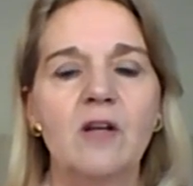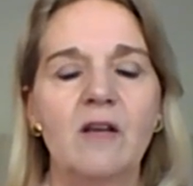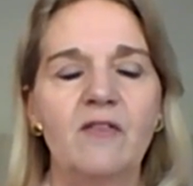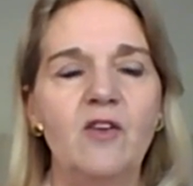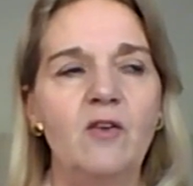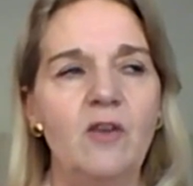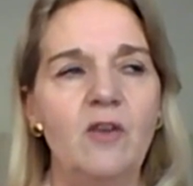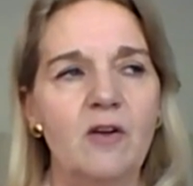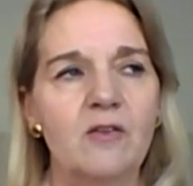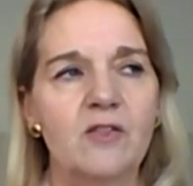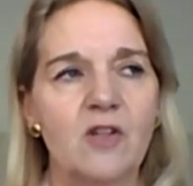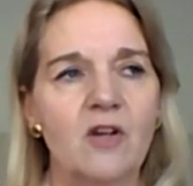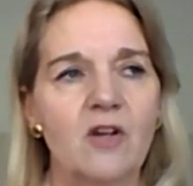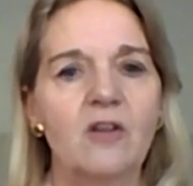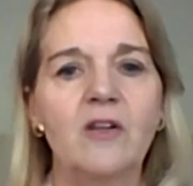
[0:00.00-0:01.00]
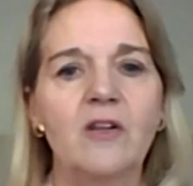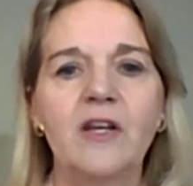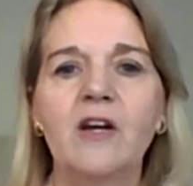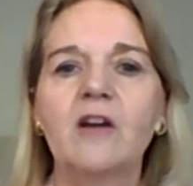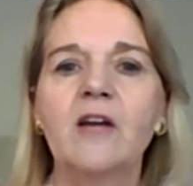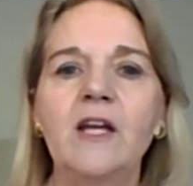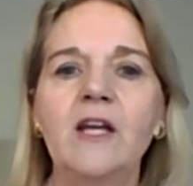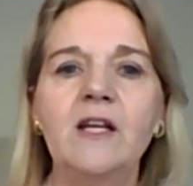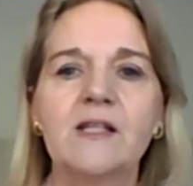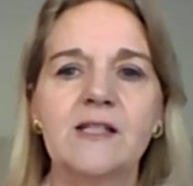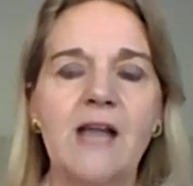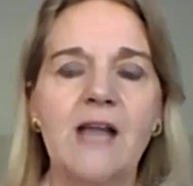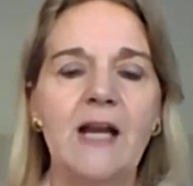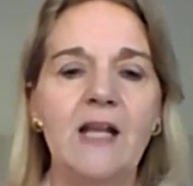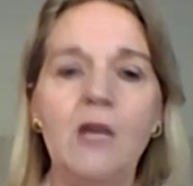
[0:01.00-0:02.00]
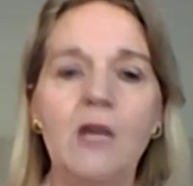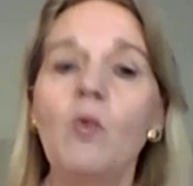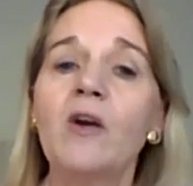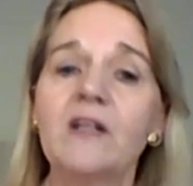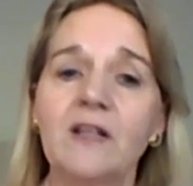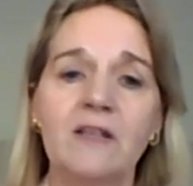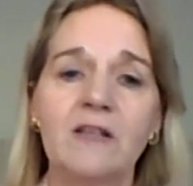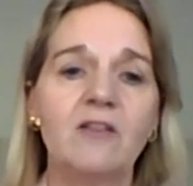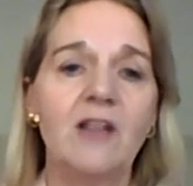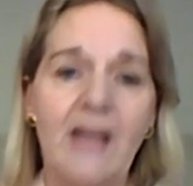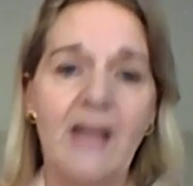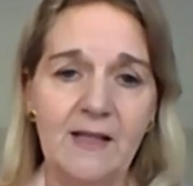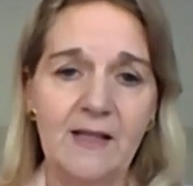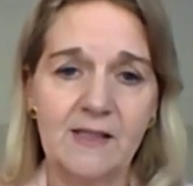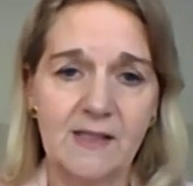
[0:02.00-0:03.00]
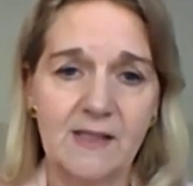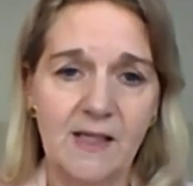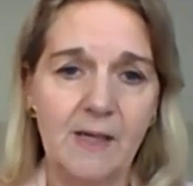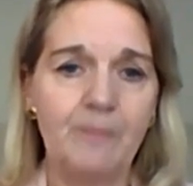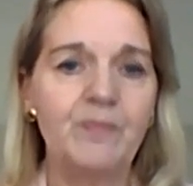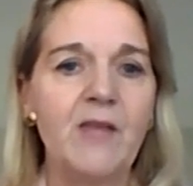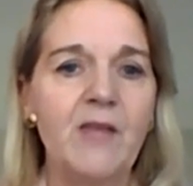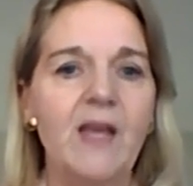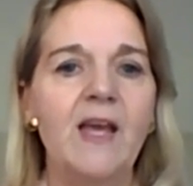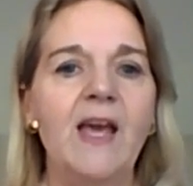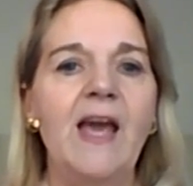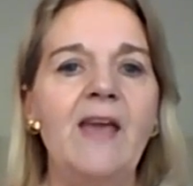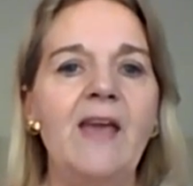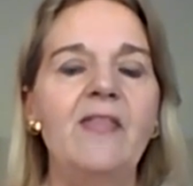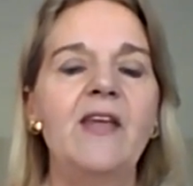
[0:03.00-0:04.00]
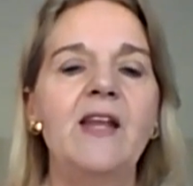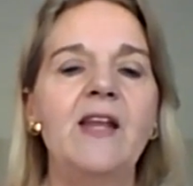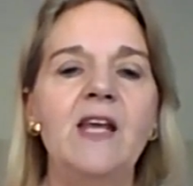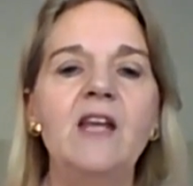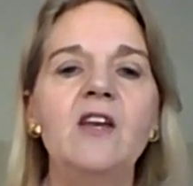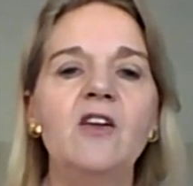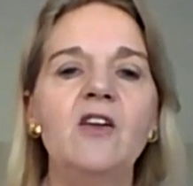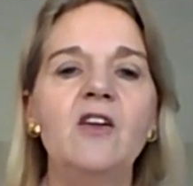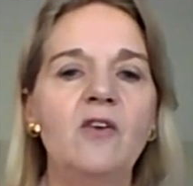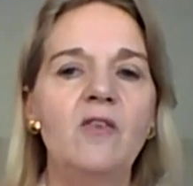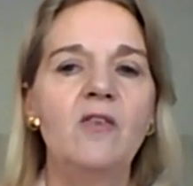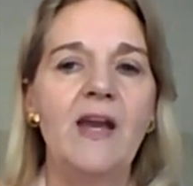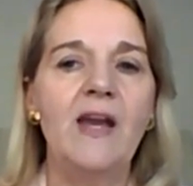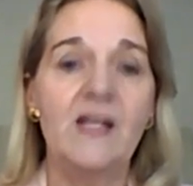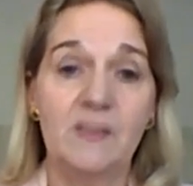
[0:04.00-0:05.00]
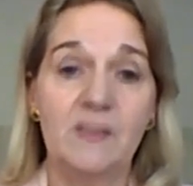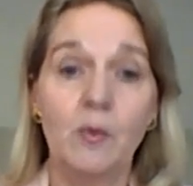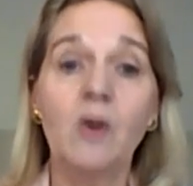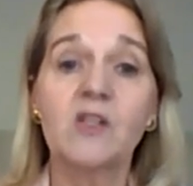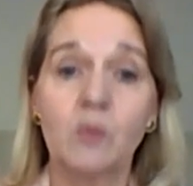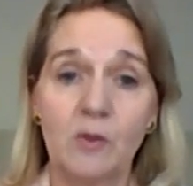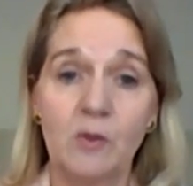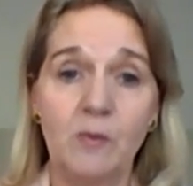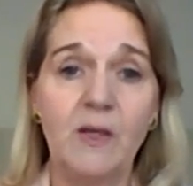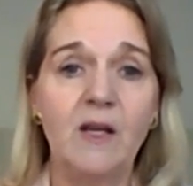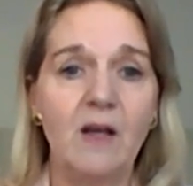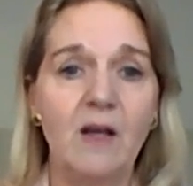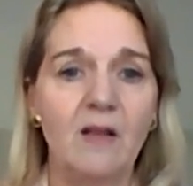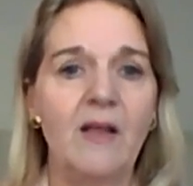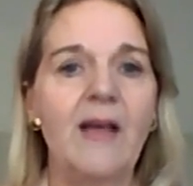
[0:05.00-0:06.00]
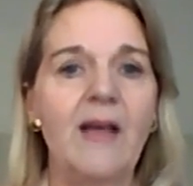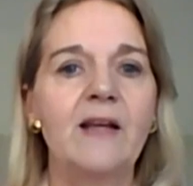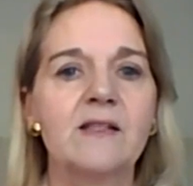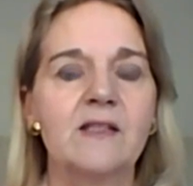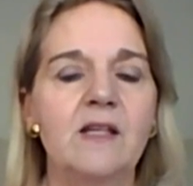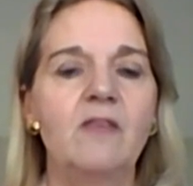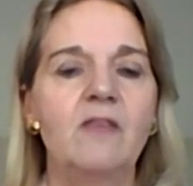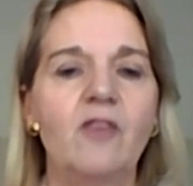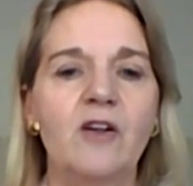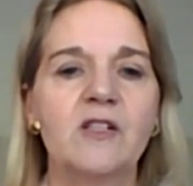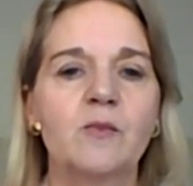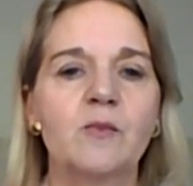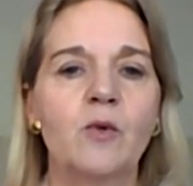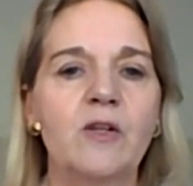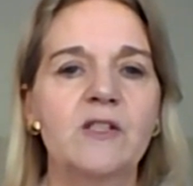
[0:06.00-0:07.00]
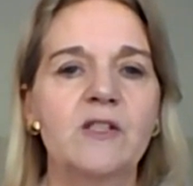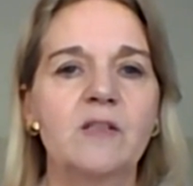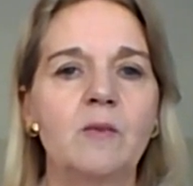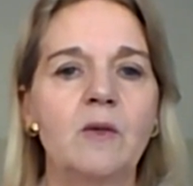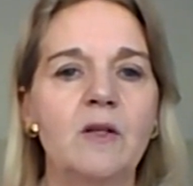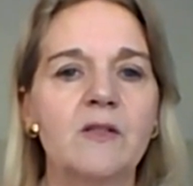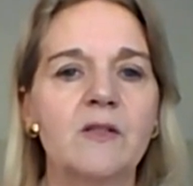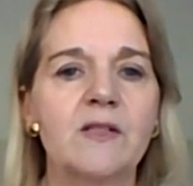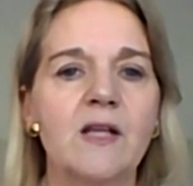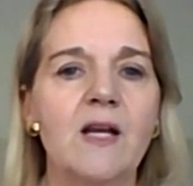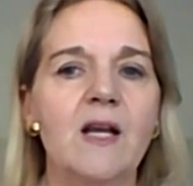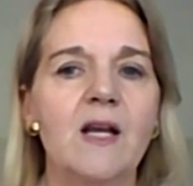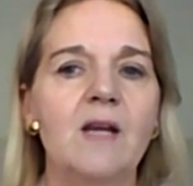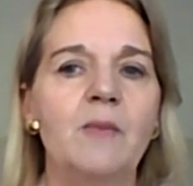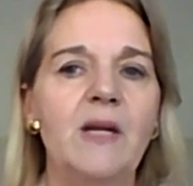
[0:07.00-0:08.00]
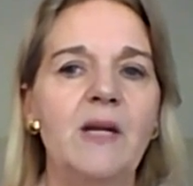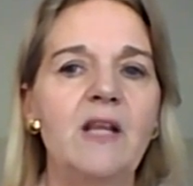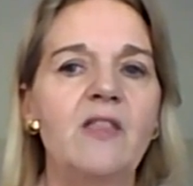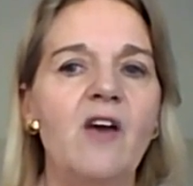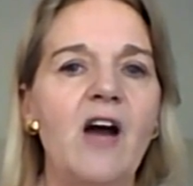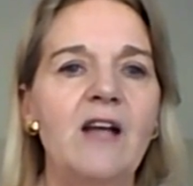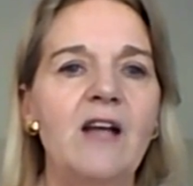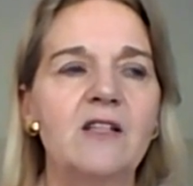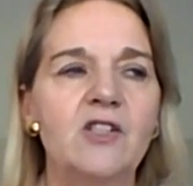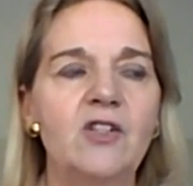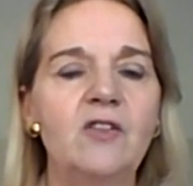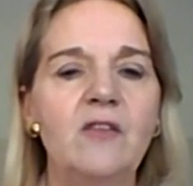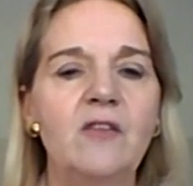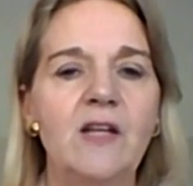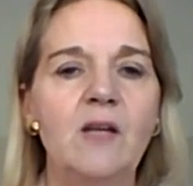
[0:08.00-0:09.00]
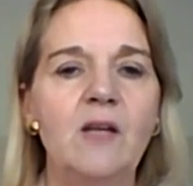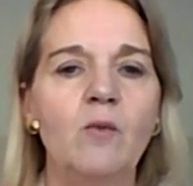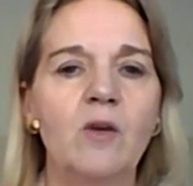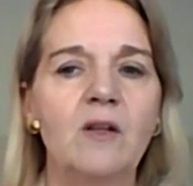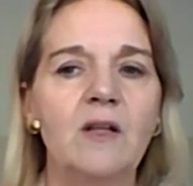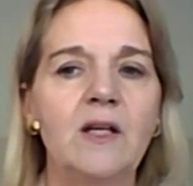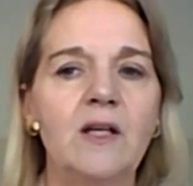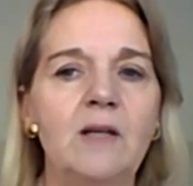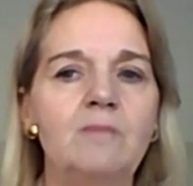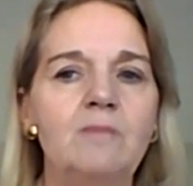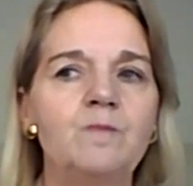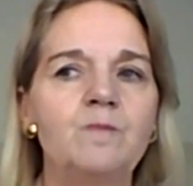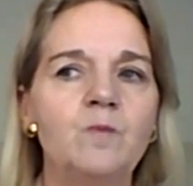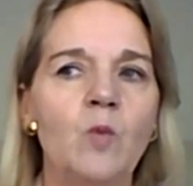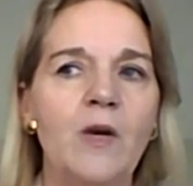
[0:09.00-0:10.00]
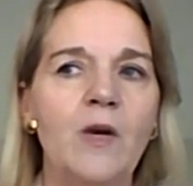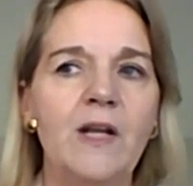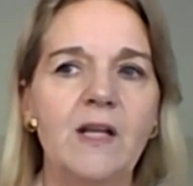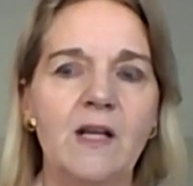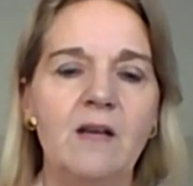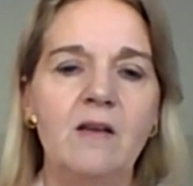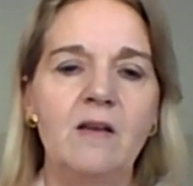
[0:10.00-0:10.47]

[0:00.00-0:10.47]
years earlier, he decided he wanted to leave a legacy, and that he knew that his books would be a legacy for his principles. But he thought too that he really wanted,